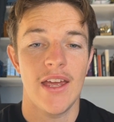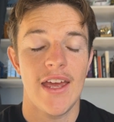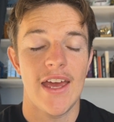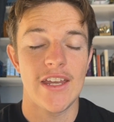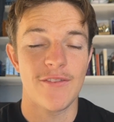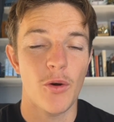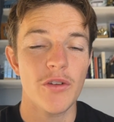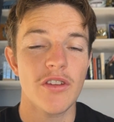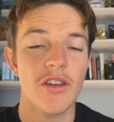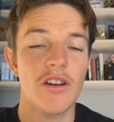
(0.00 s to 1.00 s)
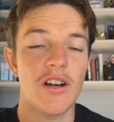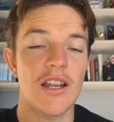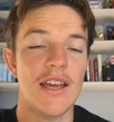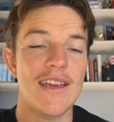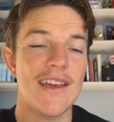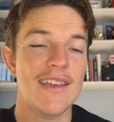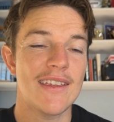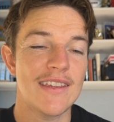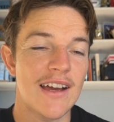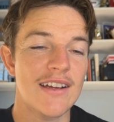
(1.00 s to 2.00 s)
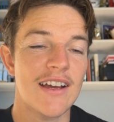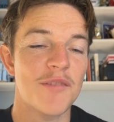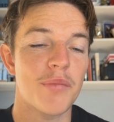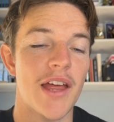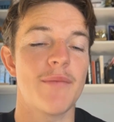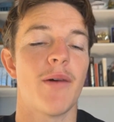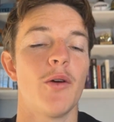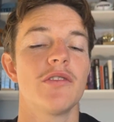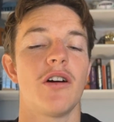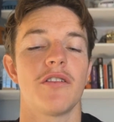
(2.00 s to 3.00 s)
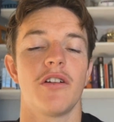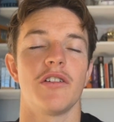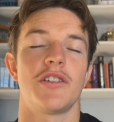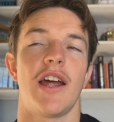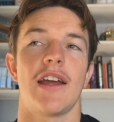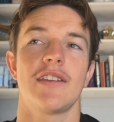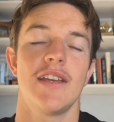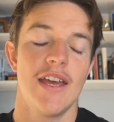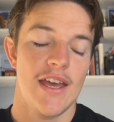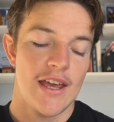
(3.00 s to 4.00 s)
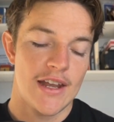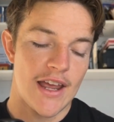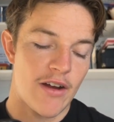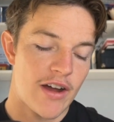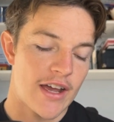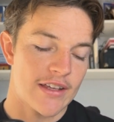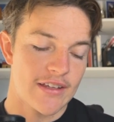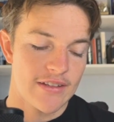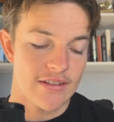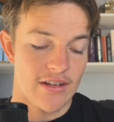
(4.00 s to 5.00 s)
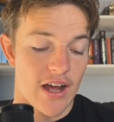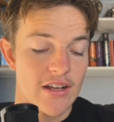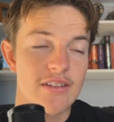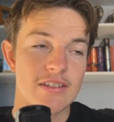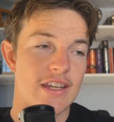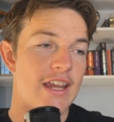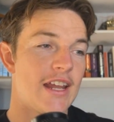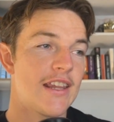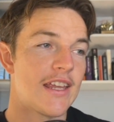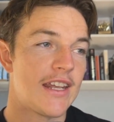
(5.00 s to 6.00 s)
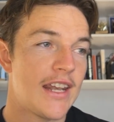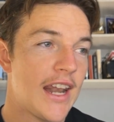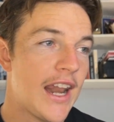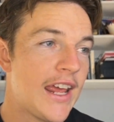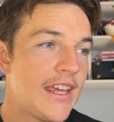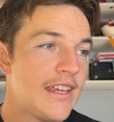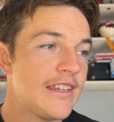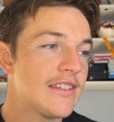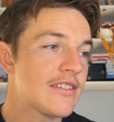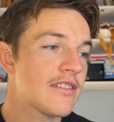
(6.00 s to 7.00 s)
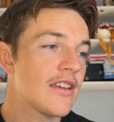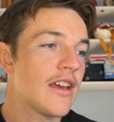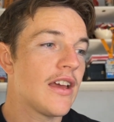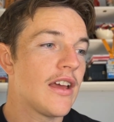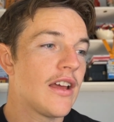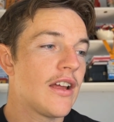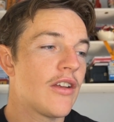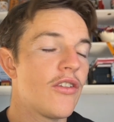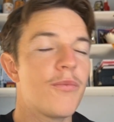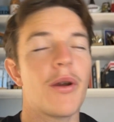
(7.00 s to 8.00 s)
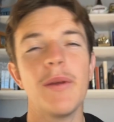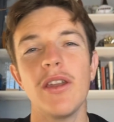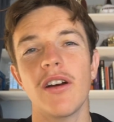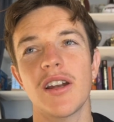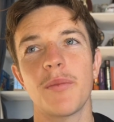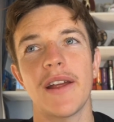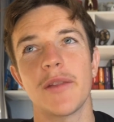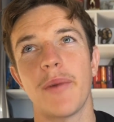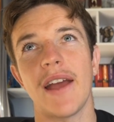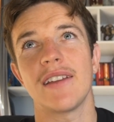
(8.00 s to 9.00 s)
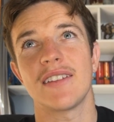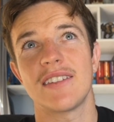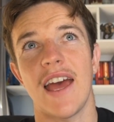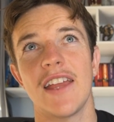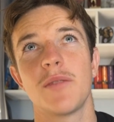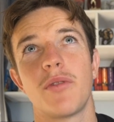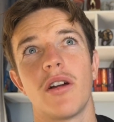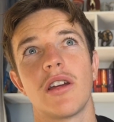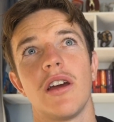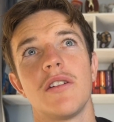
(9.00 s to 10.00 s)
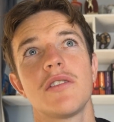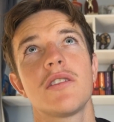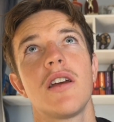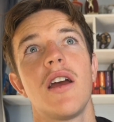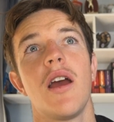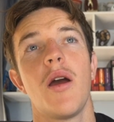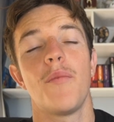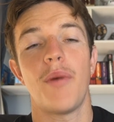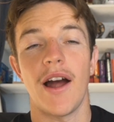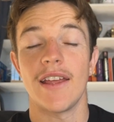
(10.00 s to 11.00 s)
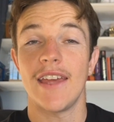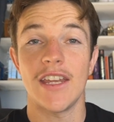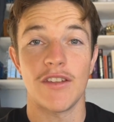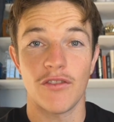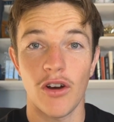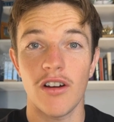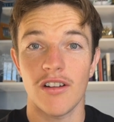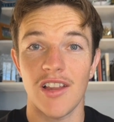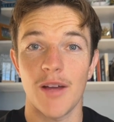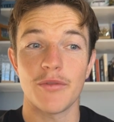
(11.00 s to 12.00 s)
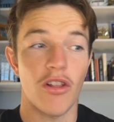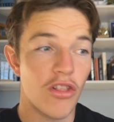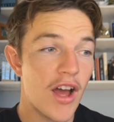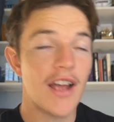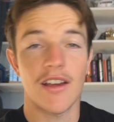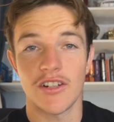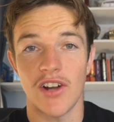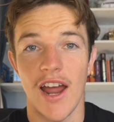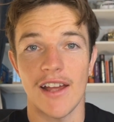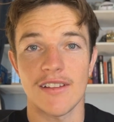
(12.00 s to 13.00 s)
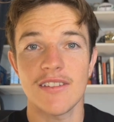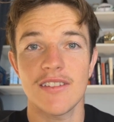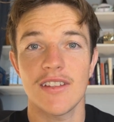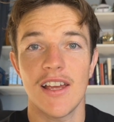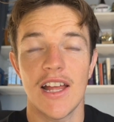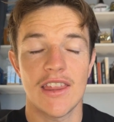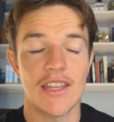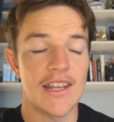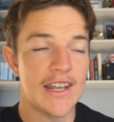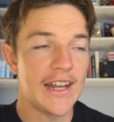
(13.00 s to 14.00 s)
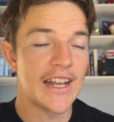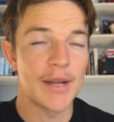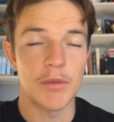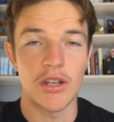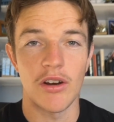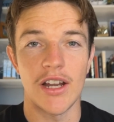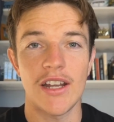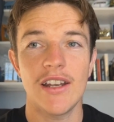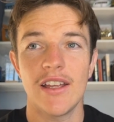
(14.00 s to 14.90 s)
And you've also got young gun Blake Moser off contract. Now, I understand that he's probably not going to break the bank to stay at the Broncos, but again, you've got clubs like a Dragons that need a number 9